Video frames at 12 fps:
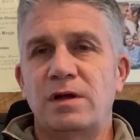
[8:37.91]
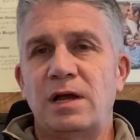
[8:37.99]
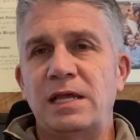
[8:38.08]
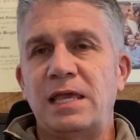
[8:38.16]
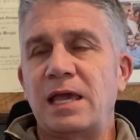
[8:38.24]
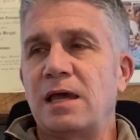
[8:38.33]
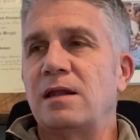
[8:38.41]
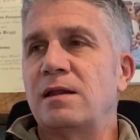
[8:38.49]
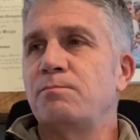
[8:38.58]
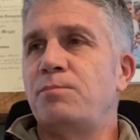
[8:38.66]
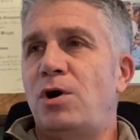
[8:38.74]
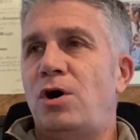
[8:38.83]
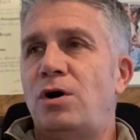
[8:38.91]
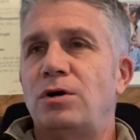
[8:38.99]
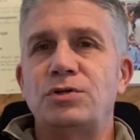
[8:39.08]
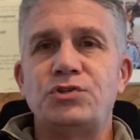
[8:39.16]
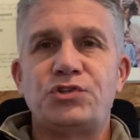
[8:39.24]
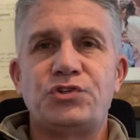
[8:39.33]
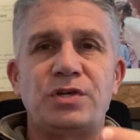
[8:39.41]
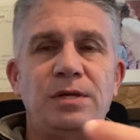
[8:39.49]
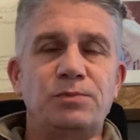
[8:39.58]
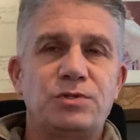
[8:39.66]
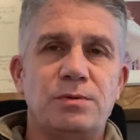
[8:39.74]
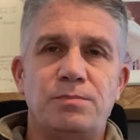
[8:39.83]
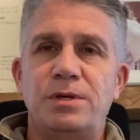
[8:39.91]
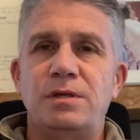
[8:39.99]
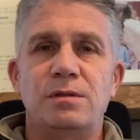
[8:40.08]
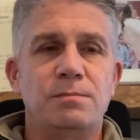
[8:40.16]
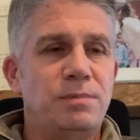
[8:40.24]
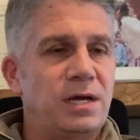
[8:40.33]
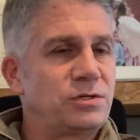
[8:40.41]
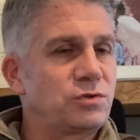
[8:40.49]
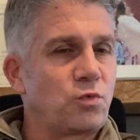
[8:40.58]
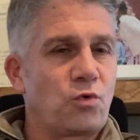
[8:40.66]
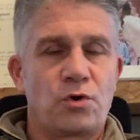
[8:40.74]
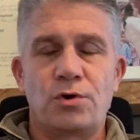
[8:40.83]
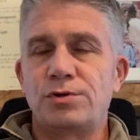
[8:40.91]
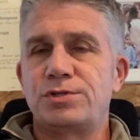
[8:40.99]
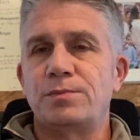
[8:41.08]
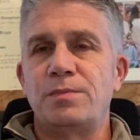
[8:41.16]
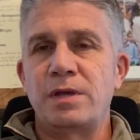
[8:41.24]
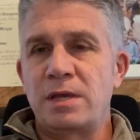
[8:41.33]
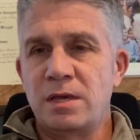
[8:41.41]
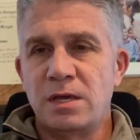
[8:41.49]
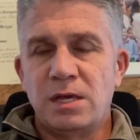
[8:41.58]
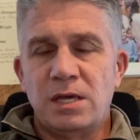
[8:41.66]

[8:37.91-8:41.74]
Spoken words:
again, pause seems to be the best word to me.